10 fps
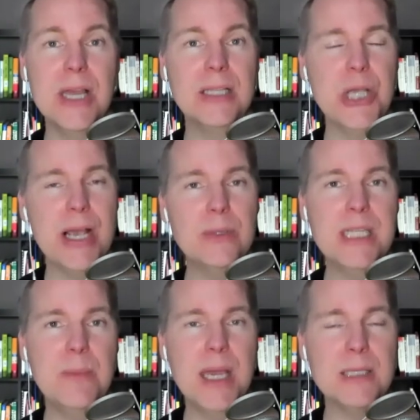check out
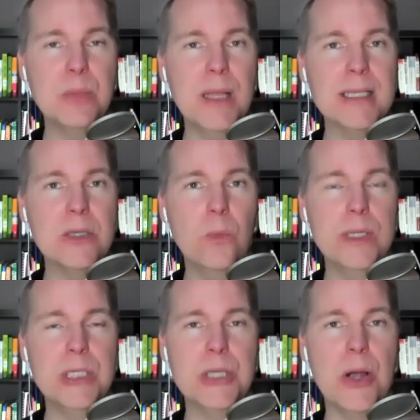TPS Plus,
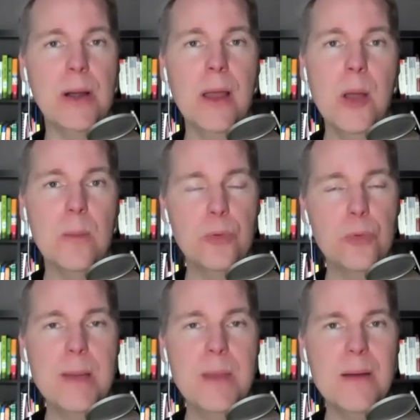which is our
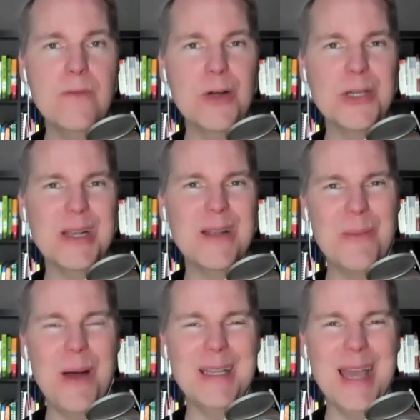premium version of
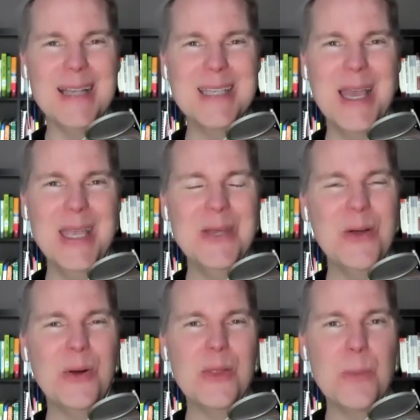the podcast. You
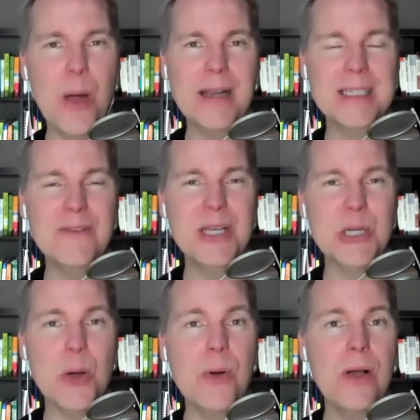can go to
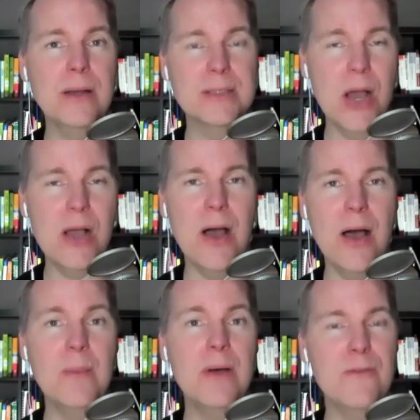
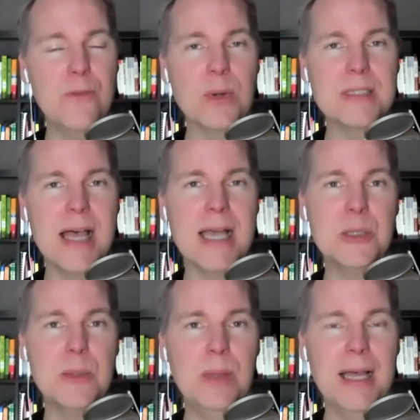
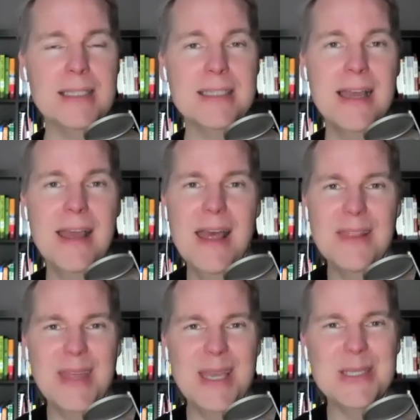theproductivityshow.com/plus.
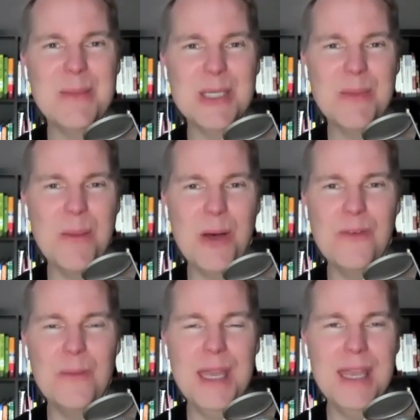Thank you so much, Marmel,
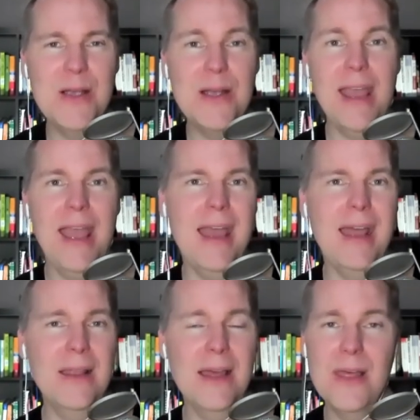for being here.
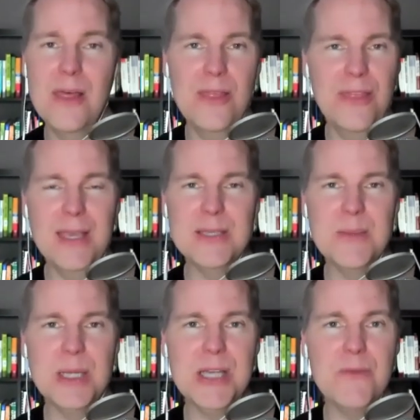And thank you
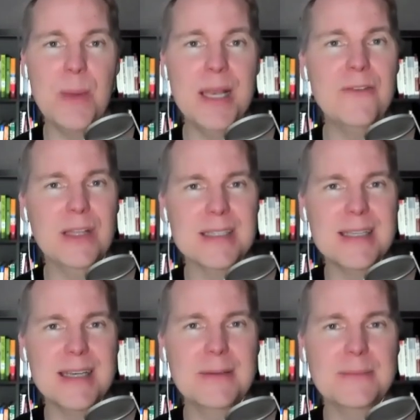so much, everybody, for listening.